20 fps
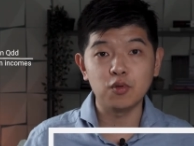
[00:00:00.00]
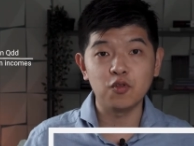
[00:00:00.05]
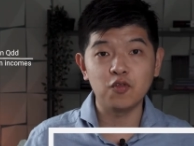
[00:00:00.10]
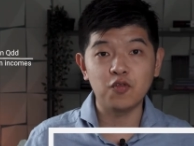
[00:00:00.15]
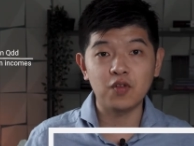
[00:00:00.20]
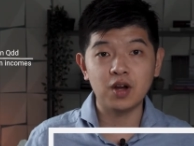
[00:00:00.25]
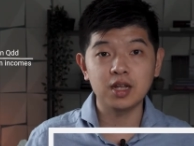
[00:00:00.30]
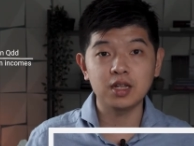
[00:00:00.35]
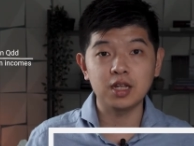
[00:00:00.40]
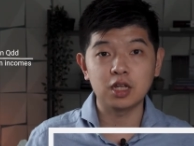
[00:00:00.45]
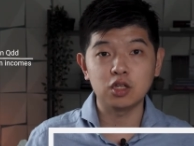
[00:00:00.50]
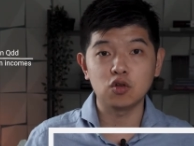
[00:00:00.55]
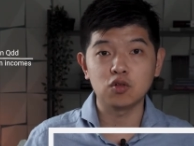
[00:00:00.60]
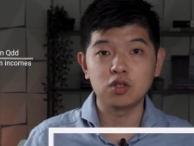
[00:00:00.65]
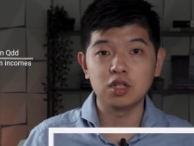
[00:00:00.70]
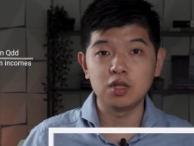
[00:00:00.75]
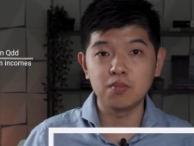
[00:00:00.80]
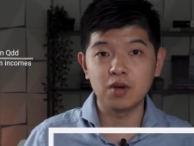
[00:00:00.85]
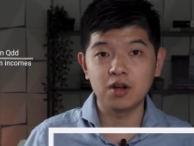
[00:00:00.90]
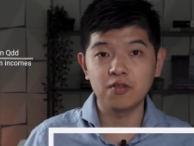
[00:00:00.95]
you find that
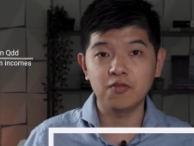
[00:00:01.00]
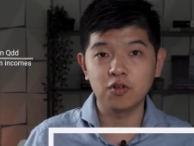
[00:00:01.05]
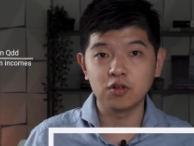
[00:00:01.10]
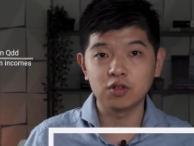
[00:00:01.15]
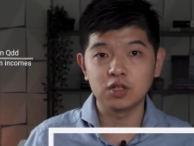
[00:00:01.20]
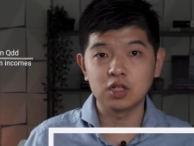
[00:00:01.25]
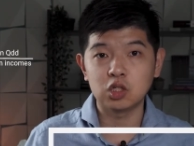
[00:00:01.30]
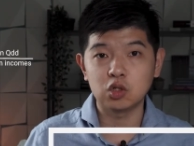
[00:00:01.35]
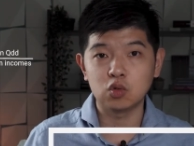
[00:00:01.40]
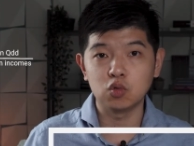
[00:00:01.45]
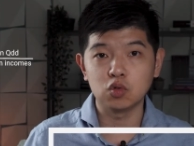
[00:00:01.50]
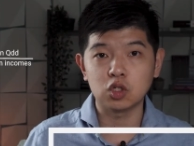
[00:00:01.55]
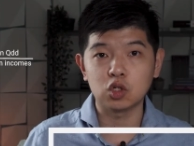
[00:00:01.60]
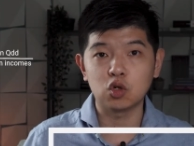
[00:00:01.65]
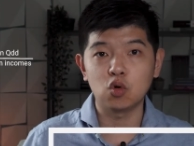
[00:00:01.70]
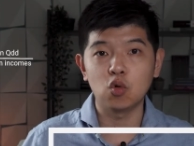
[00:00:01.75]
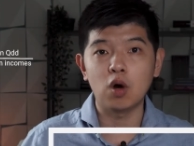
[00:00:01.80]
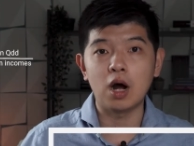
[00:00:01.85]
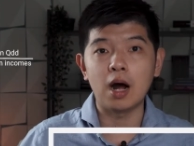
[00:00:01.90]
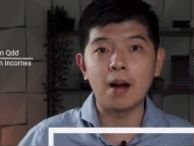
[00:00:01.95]
your demand for these goods
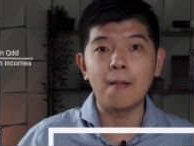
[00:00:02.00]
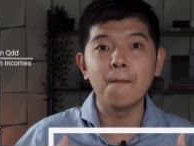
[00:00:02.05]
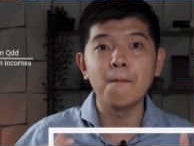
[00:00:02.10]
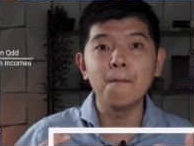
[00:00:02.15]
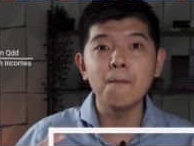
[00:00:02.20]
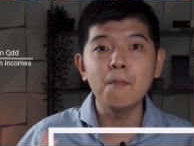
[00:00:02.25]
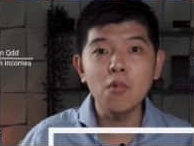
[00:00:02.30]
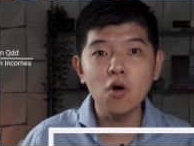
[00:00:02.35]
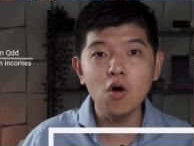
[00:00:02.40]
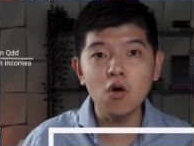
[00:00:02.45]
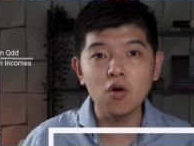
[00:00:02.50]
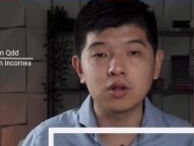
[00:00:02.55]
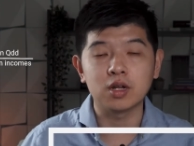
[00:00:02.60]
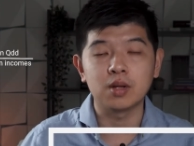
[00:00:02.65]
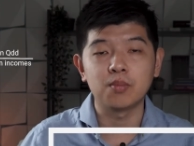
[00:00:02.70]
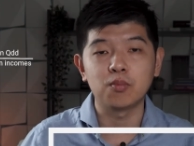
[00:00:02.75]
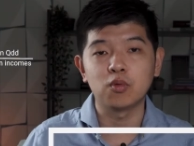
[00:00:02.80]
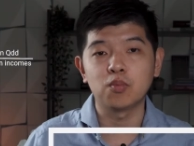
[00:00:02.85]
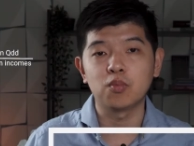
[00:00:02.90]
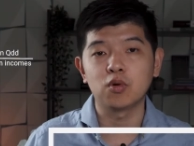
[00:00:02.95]
go up more
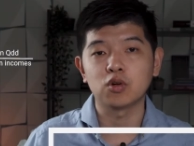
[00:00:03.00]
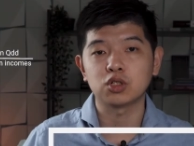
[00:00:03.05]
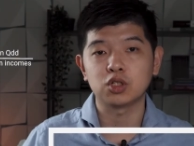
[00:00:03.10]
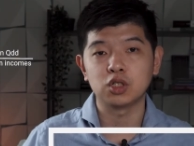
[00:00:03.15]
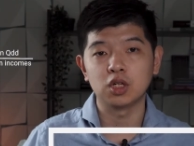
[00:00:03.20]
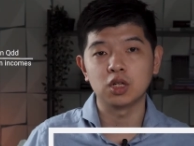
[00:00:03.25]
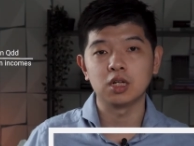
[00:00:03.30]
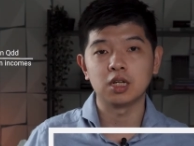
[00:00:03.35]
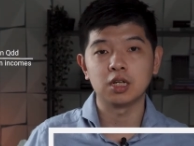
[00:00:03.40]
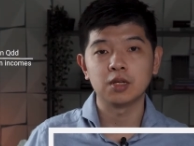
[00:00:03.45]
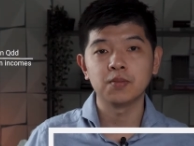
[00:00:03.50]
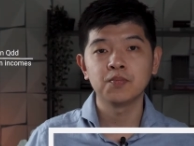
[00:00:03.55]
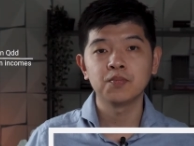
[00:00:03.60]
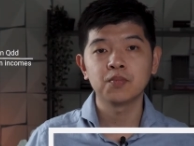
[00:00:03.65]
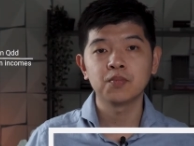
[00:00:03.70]
than proportionately.